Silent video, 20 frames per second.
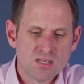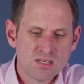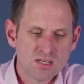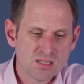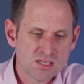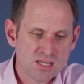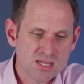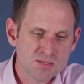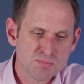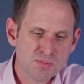
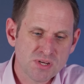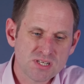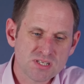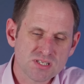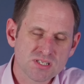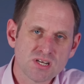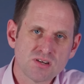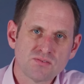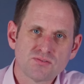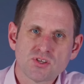Now the S Pen
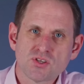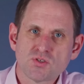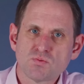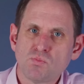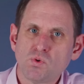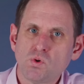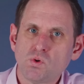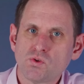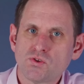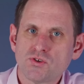itself does
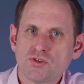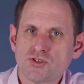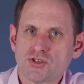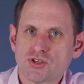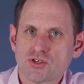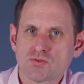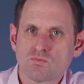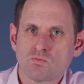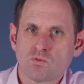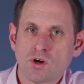more than
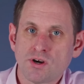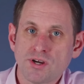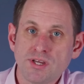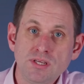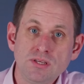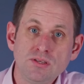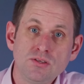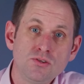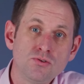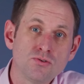just
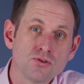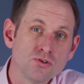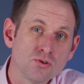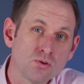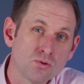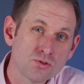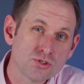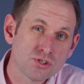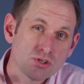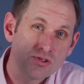write. You can
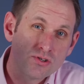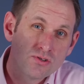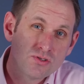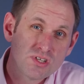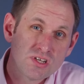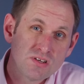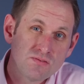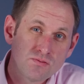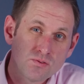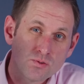also
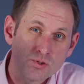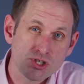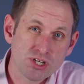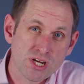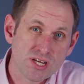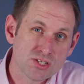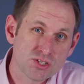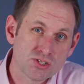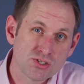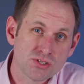use it for
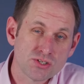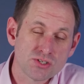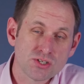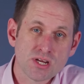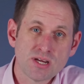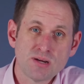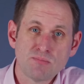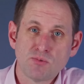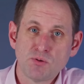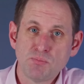
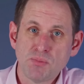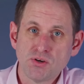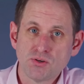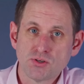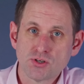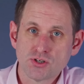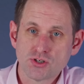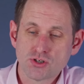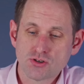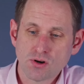gestures and
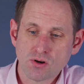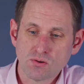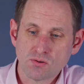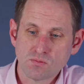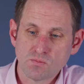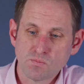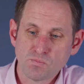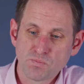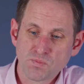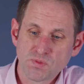remote control.